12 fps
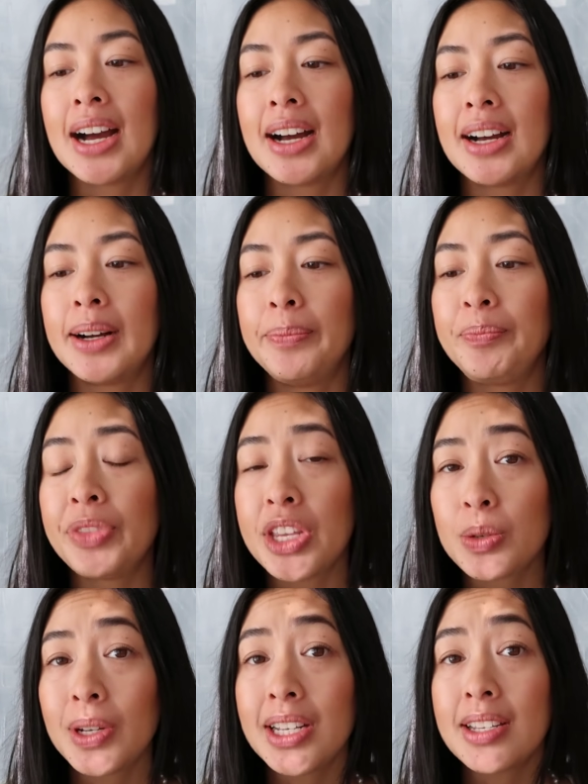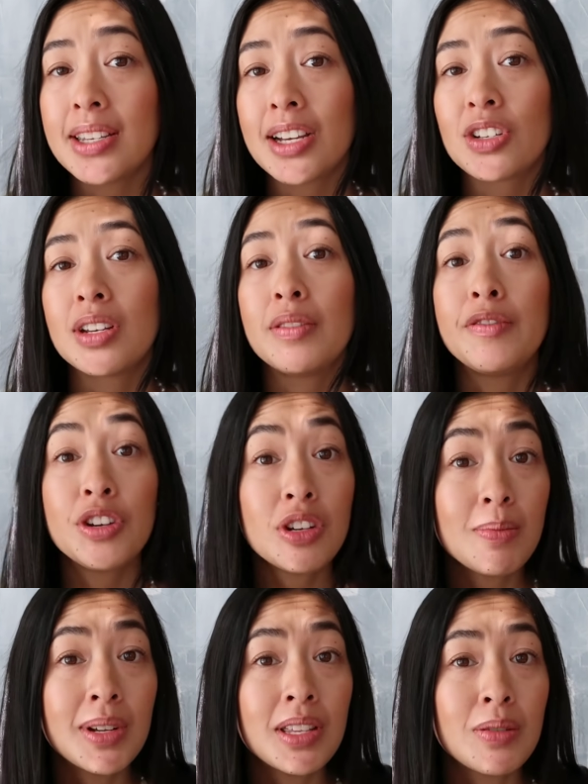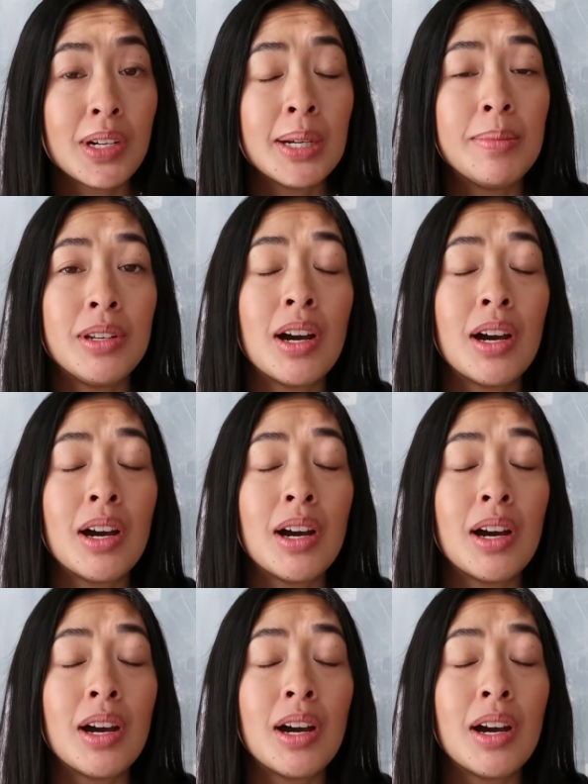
This one is actually fisherman's rib,